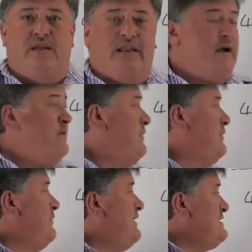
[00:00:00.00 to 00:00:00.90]
Now,
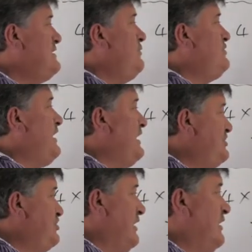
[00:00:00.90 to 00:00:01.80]
this
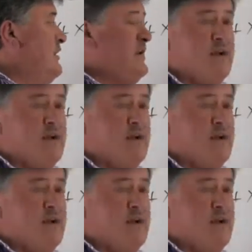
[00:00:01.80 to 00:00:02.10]
notation